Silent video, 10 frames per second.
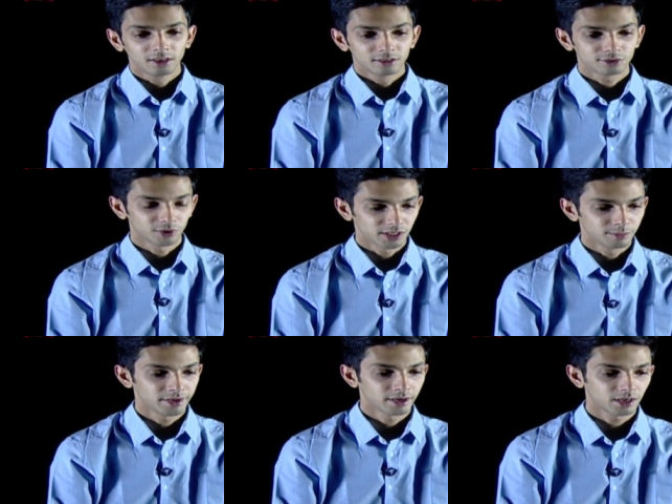So
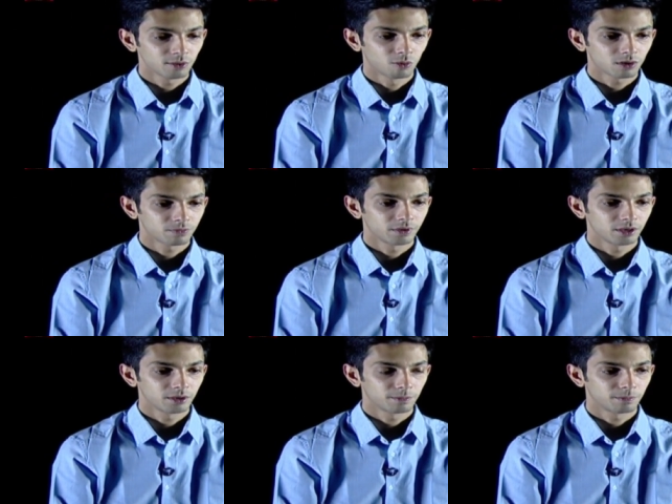immediately what
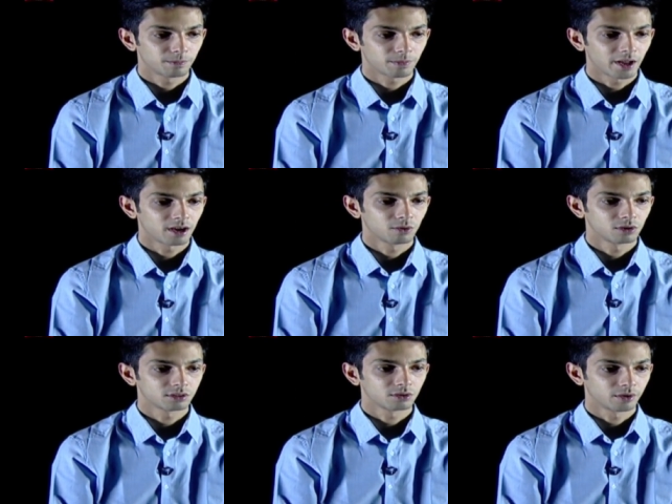we planned
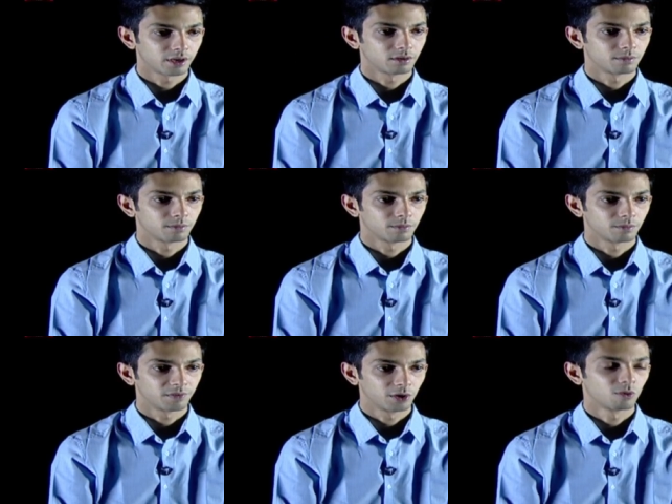was, okay,
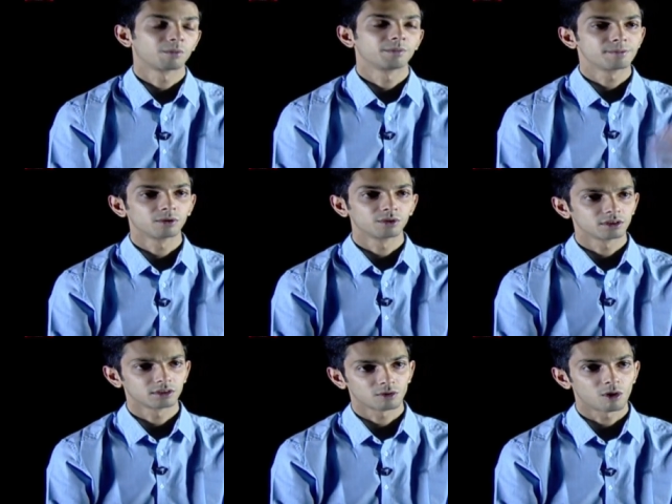we don't want people to
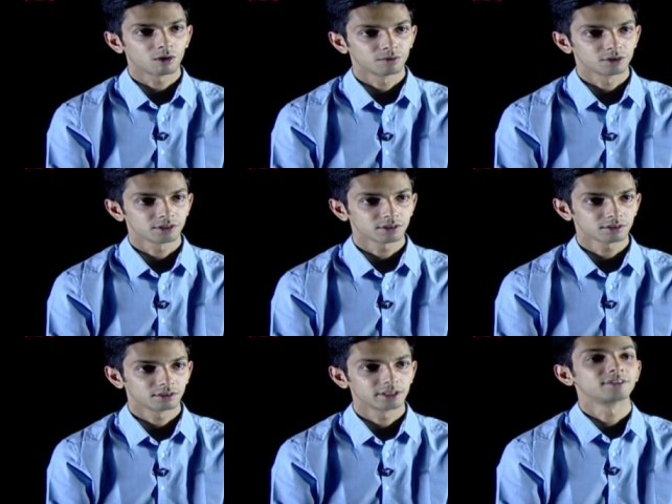hear the wrong version,
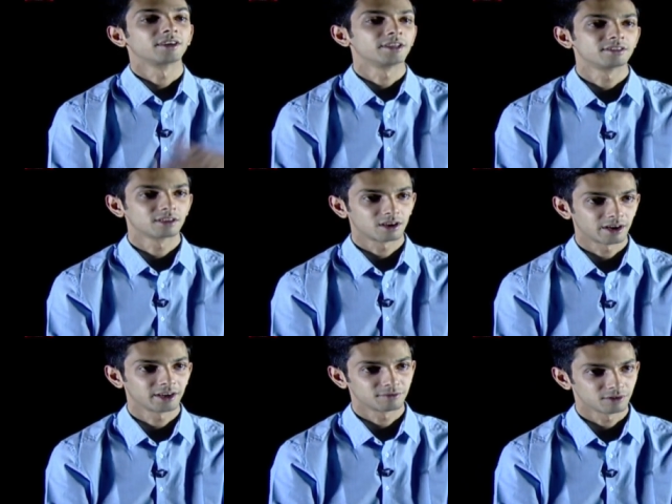let's release the
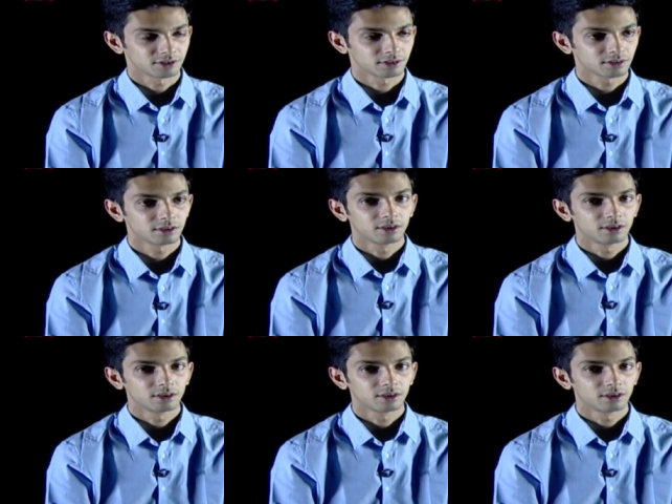correct version.